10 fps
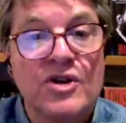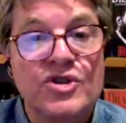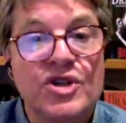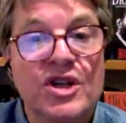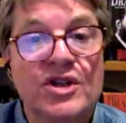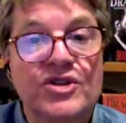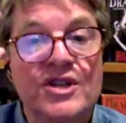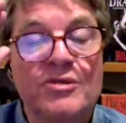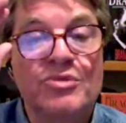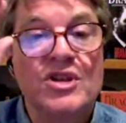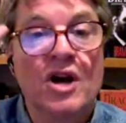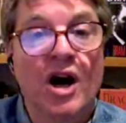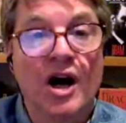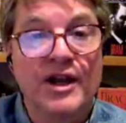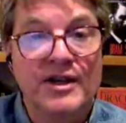She could see
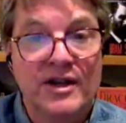beyond